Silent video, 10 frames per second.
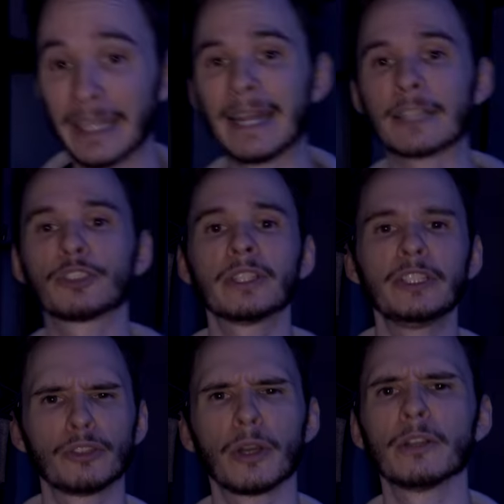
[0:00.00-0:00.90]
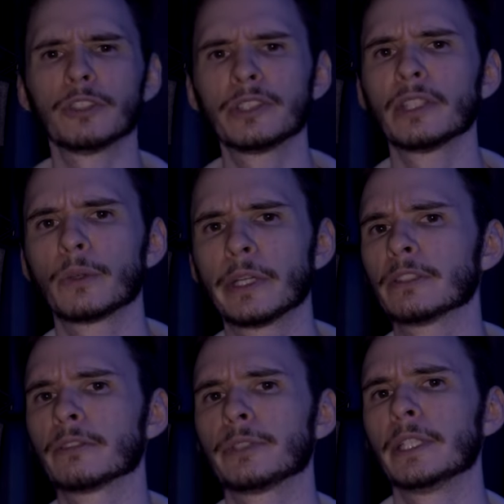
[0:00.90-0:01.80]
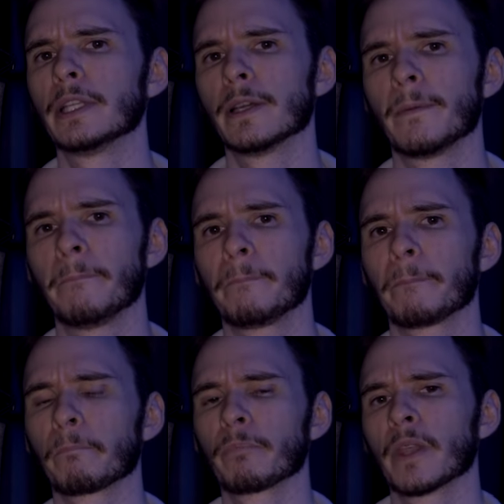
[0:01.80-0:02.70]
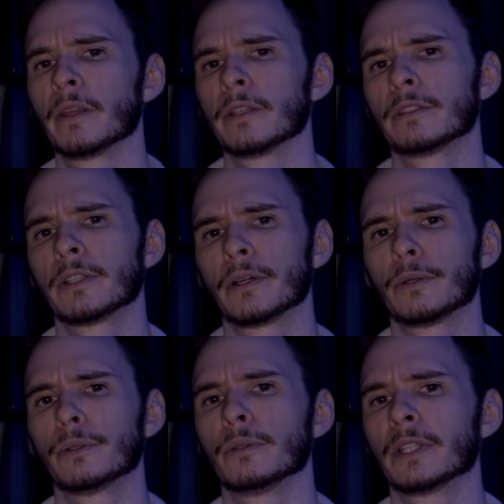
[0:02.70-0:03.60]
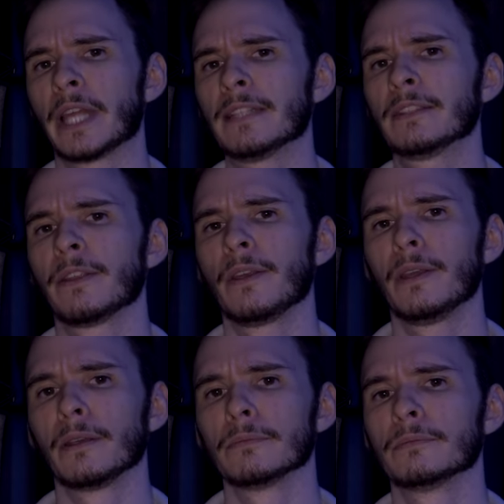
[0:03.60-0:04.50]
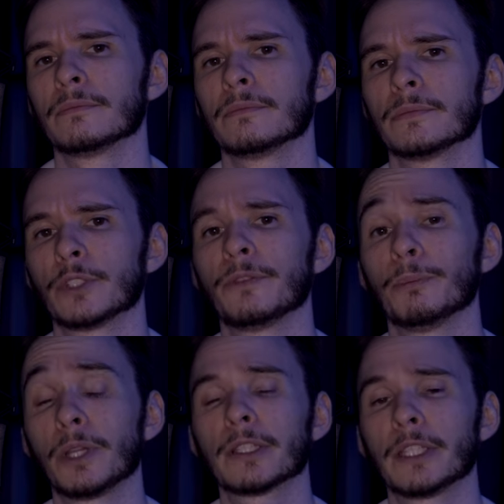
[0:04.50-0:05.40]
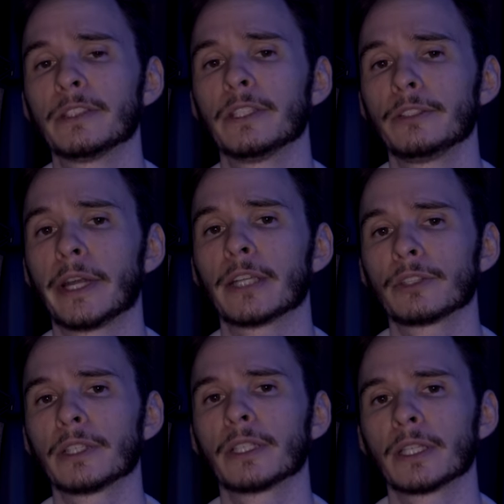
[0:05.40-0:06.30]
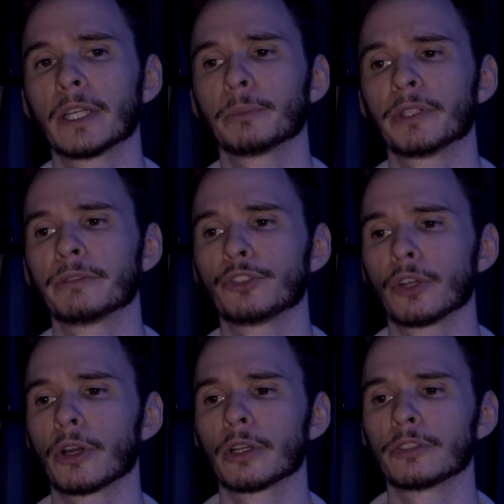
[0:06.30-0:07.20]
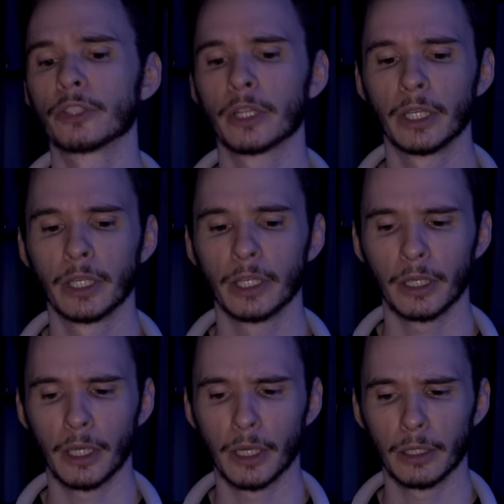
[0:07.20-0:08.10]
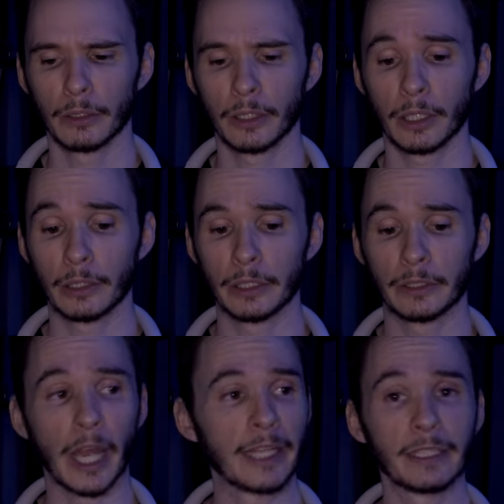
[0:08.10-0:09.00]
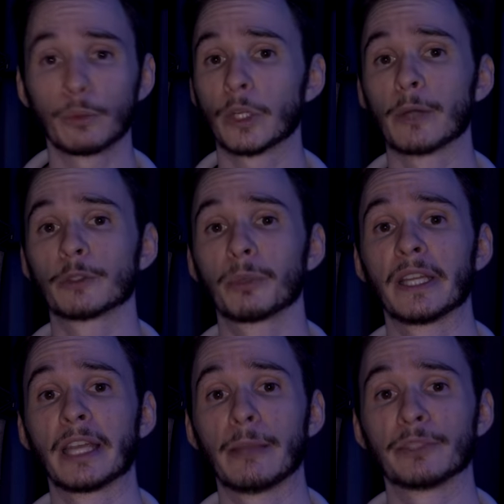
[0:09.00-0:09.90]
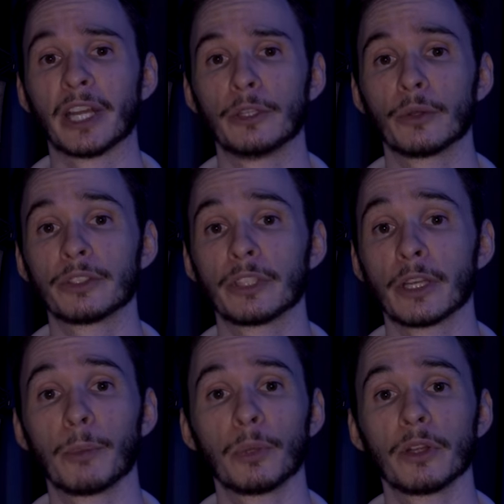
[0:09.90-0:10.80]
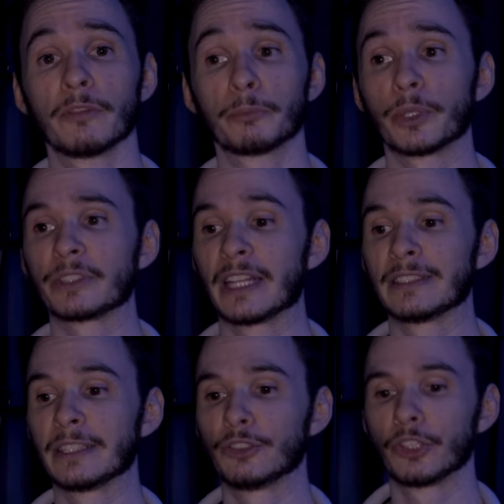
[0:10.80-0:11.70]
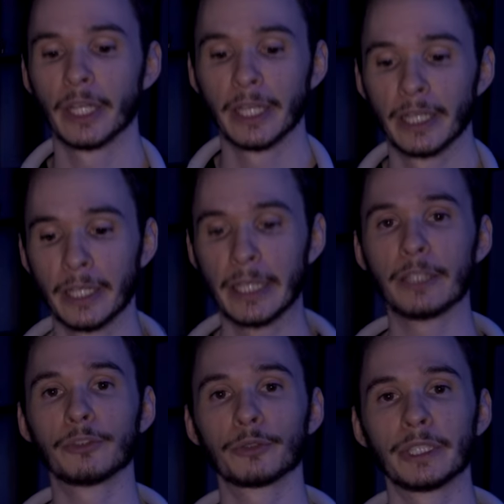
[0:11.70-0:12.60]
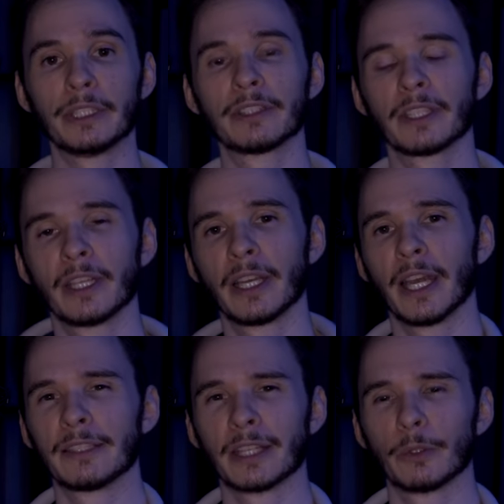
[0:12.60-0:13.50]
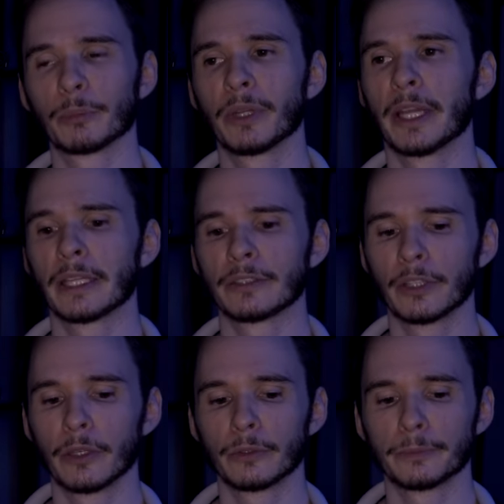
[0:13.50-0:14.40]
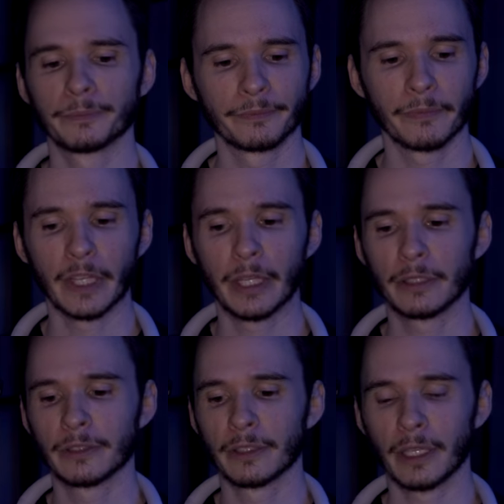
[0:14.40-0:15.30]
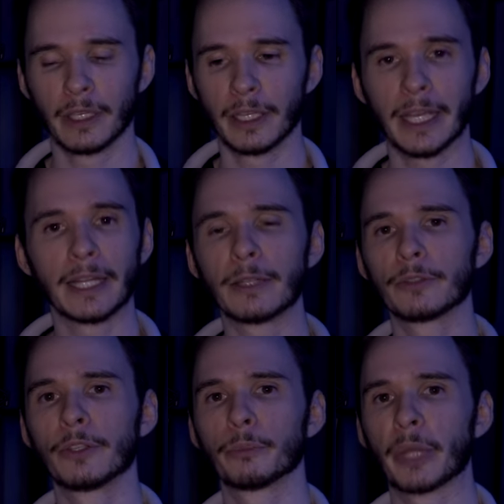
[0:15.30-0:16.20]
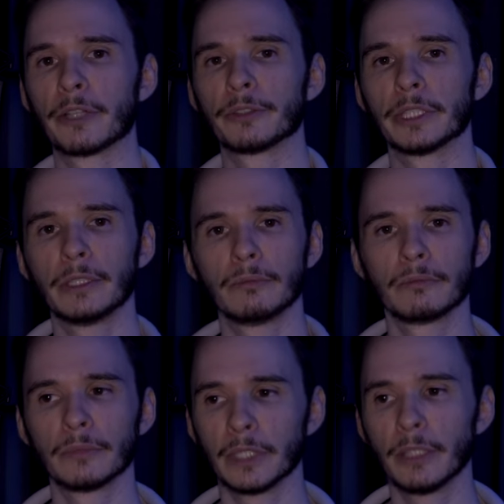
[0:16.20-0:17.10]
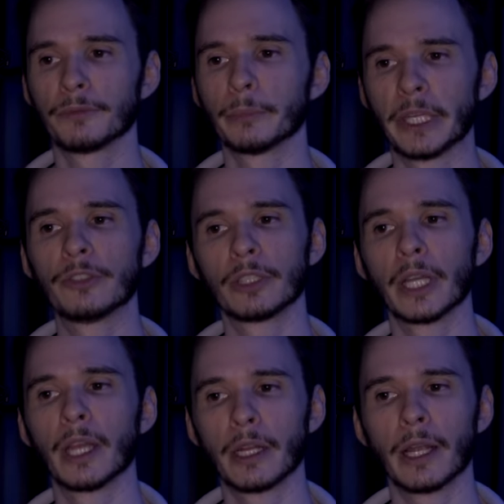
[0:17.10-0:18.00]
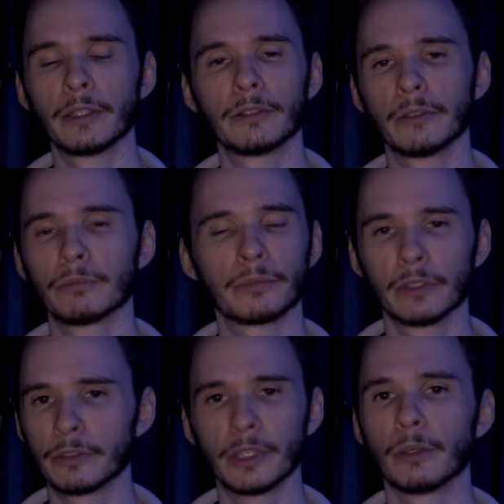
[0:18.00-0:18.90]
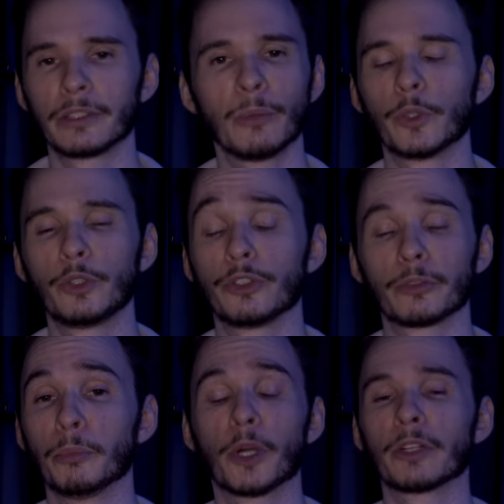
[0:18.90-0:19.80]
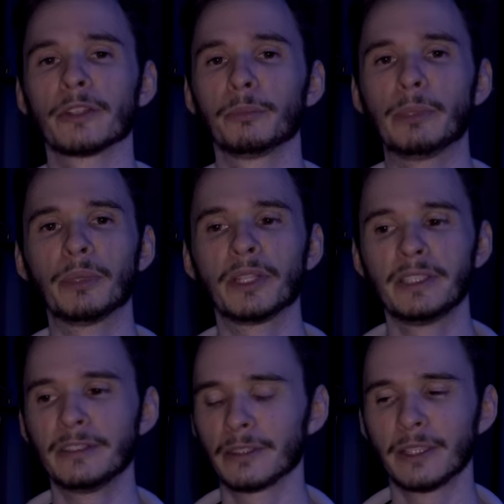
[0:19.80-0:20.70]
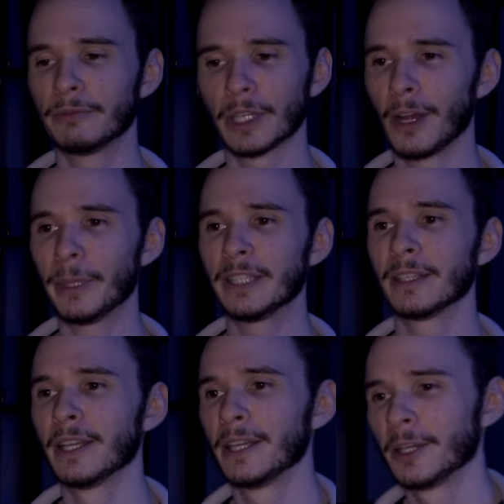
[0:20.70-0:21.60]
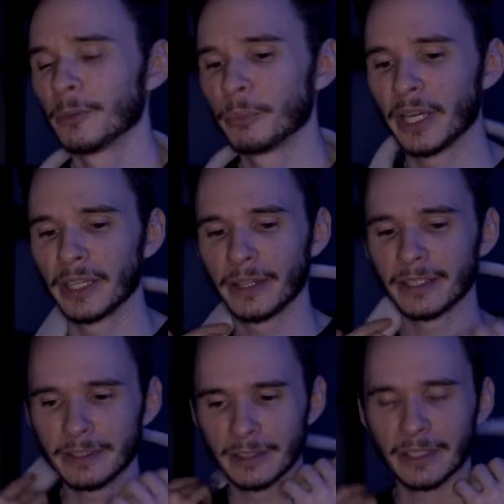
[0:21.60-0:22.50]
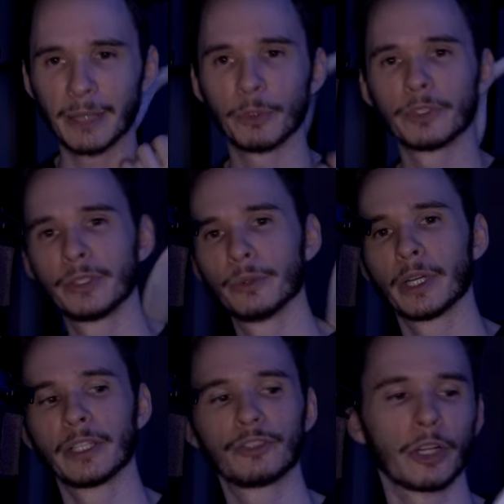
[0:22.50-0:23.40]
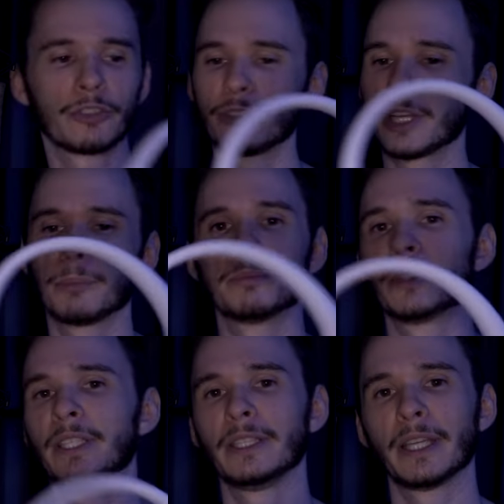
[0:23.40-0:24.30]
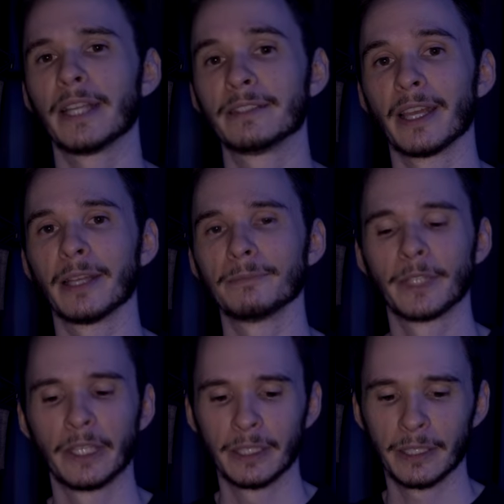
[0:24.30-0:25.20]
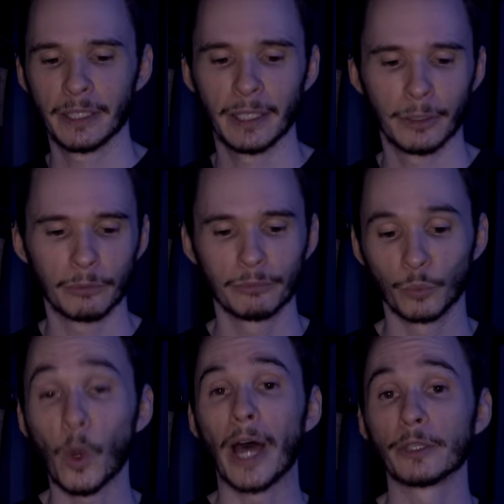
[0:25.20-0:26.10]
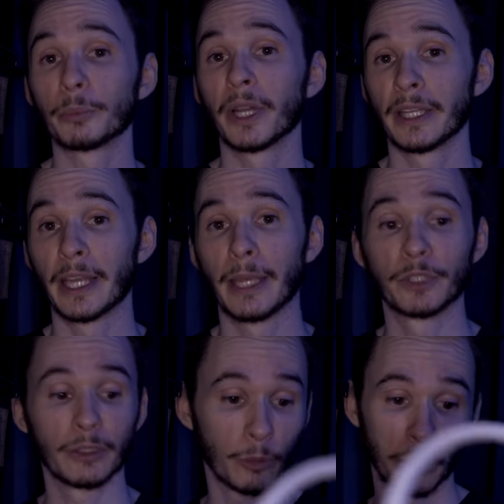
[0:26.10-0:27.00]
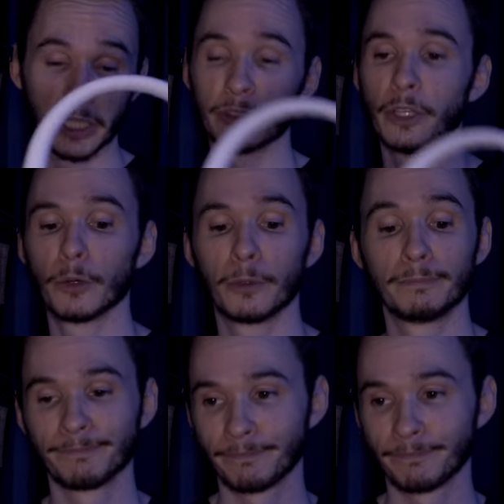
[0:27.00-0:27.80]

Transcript: it actually charges the Quest 3. So that's a thing. So if you plug this in, you're actually going to get a bit of a charge uh, at least I did when I was playing games. I noticed a couple of percentage increase as I was playing. So it's uh, again, I don't know battery information. I, I, I so, someone who's smarter than me, please leave a comment. But this is able to uh, charge up the headset uh, while you're playing games a little bit. So